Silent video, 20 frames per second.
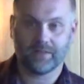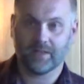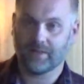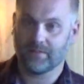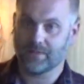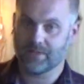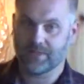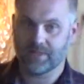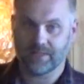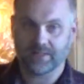
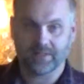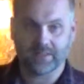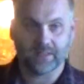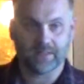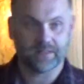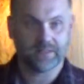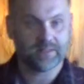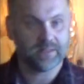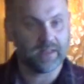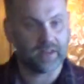conversation in
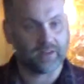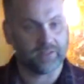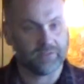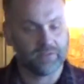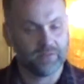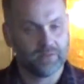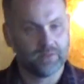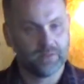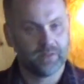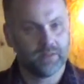
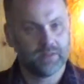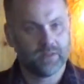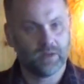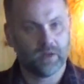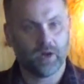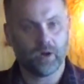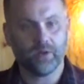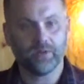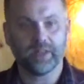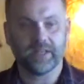itself.
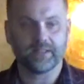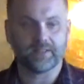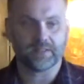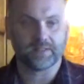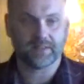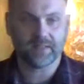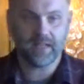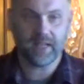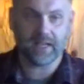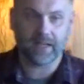All that to
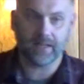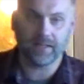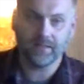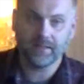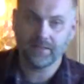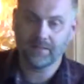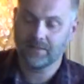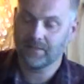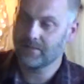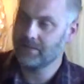
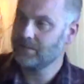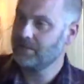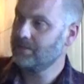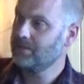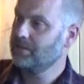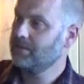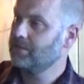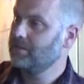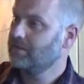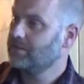say,
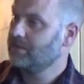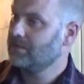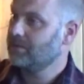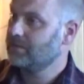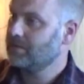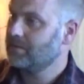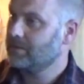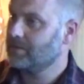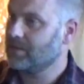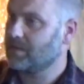
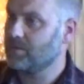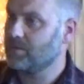the